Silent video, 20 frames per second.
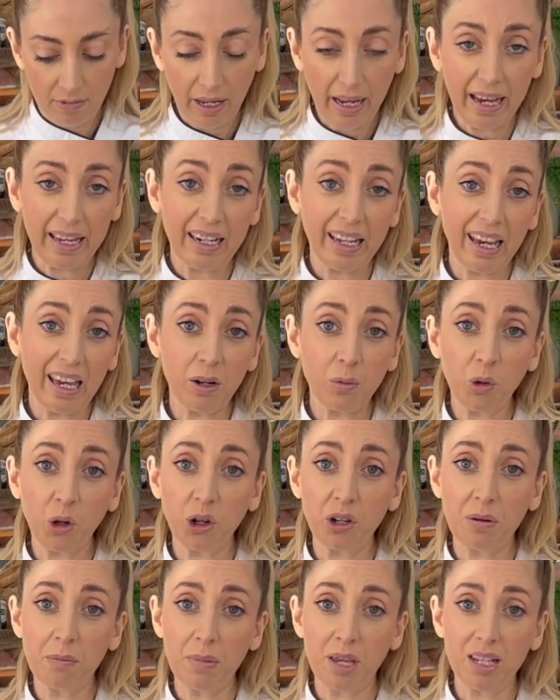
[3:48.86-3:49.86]
And again, I'm
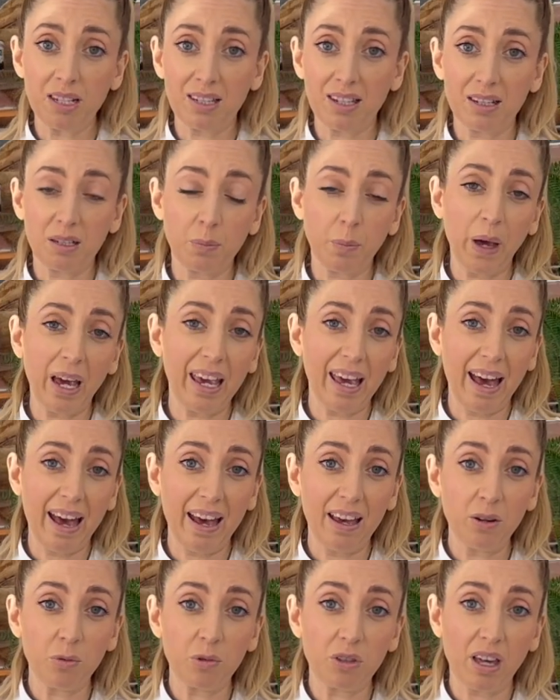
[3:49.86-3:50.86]
going to mix this by
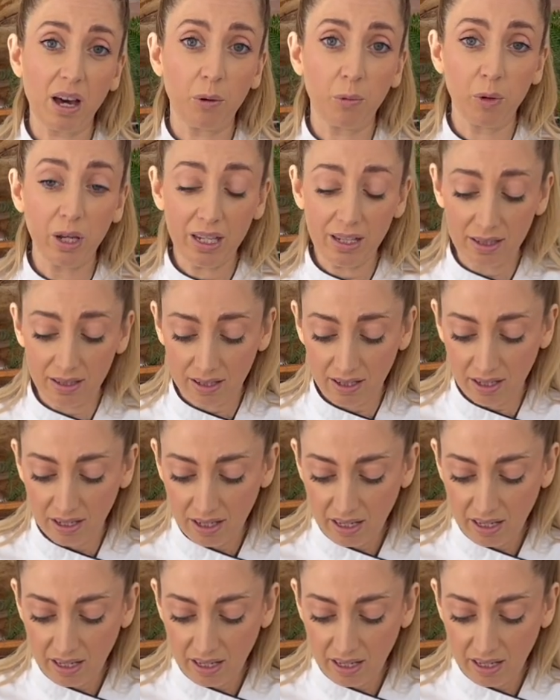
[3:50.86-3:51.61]
hand with our whisk.